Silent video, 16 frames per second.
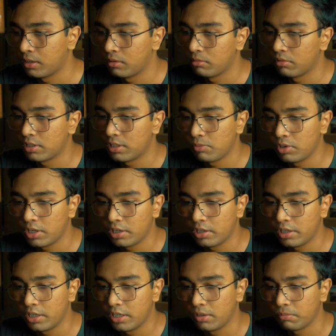
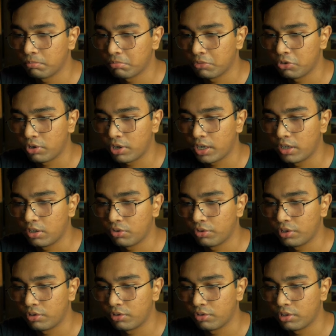Similarly, you can
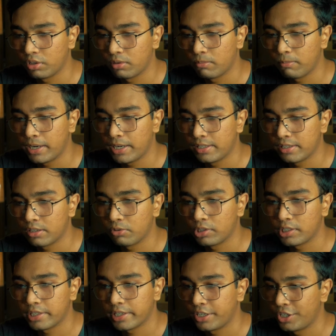go to the mindset
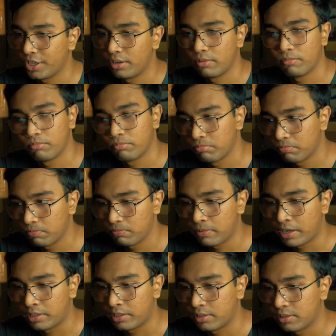wala section
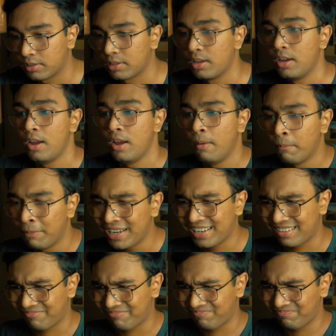like this.
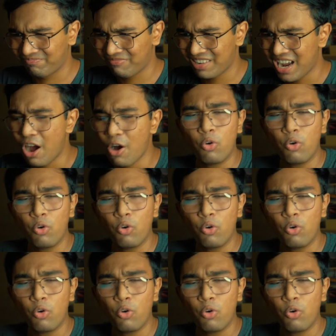But how